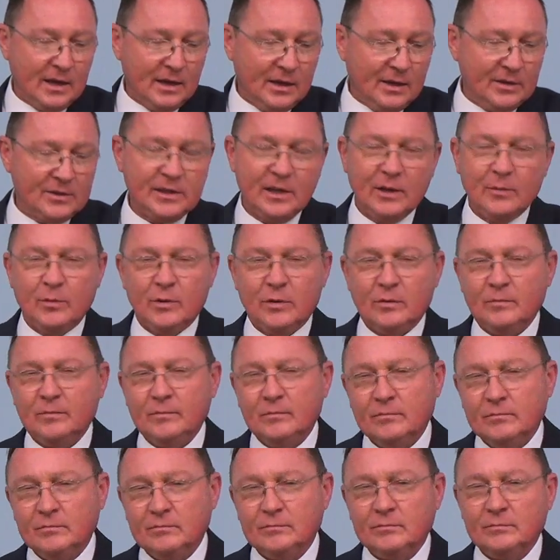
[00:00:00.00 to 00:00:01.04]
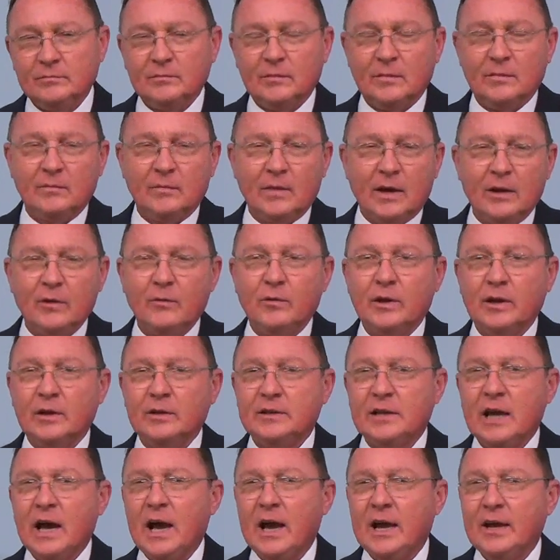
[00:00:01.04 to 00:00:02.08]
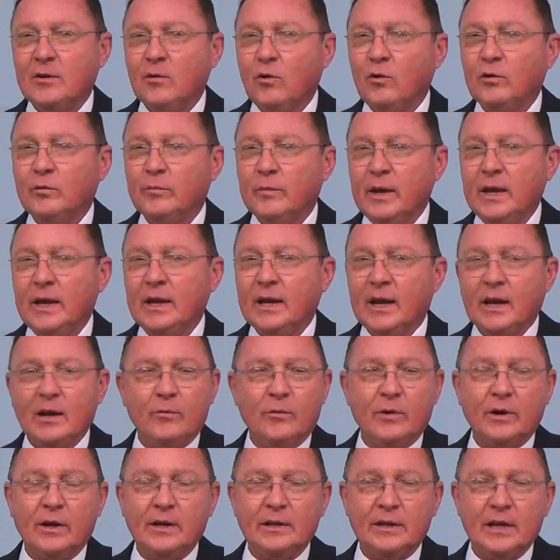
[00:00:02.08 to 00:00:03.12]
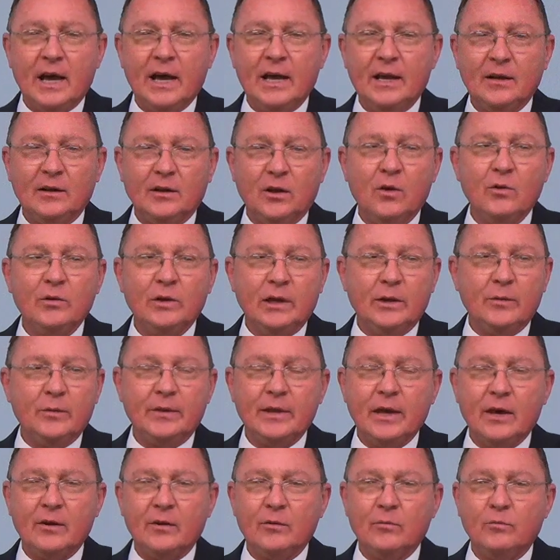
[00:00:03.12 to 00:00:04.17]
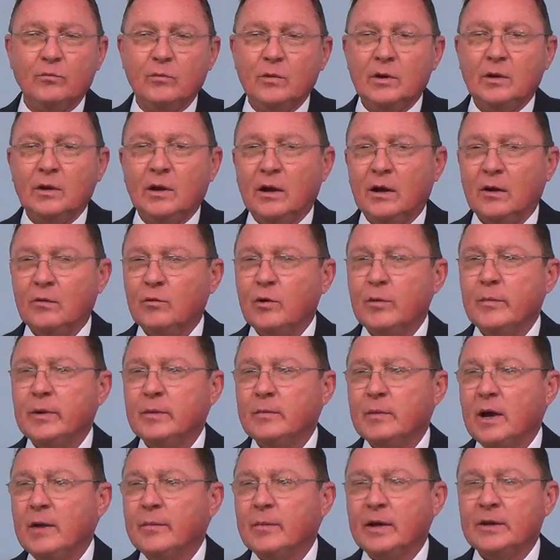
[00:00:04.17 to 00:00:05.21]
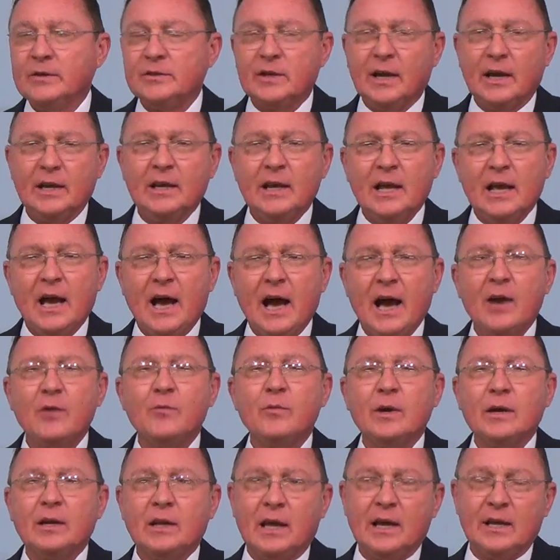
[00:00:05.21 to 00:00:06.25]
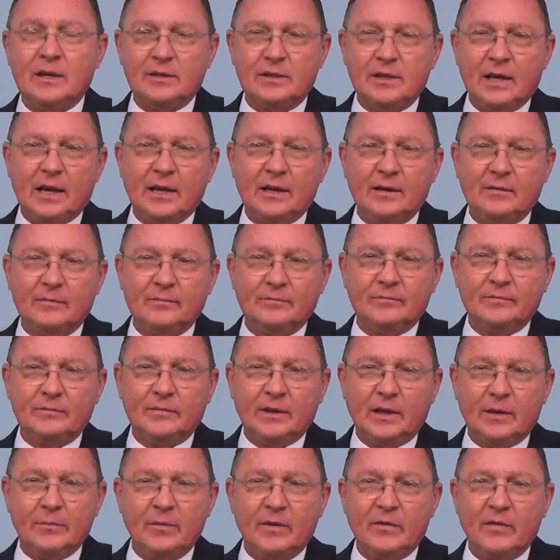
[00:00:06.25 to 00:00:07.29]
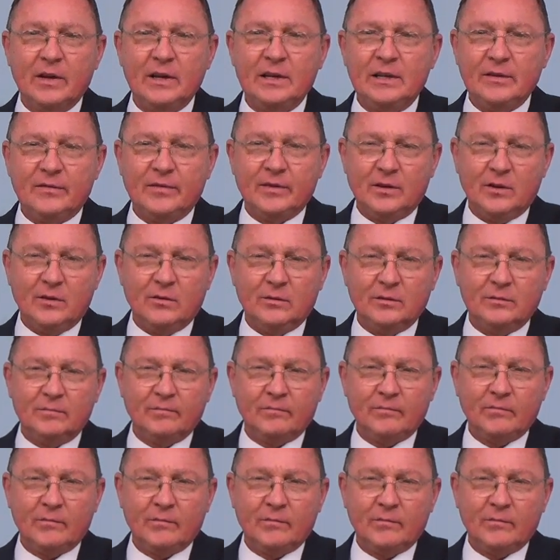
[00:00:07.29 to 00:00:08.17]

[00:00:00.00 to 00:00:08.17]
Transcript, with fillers: say, well, I don't want to die an old maid. I don't want to die lonely without a, a woman by my side. I realize that. It can be very difficult.